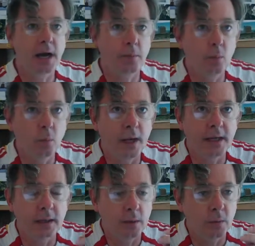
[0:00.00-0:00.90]

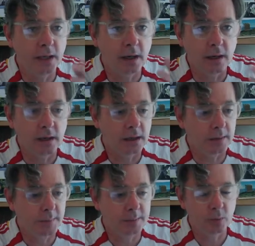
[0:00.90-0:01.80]
when we are
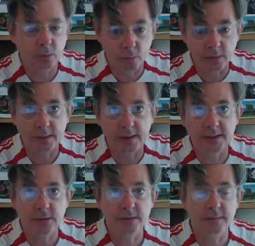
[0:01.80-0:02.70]
people with this
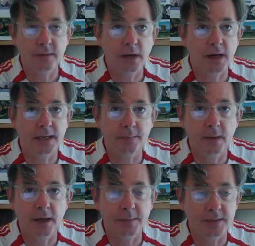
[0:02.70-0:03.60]
sort of
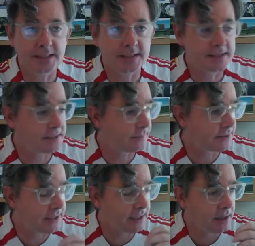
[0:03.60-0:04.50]

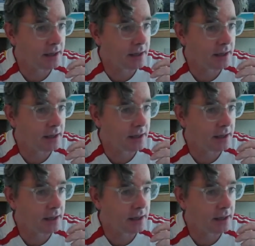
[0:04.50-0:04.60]
hypersensitivity,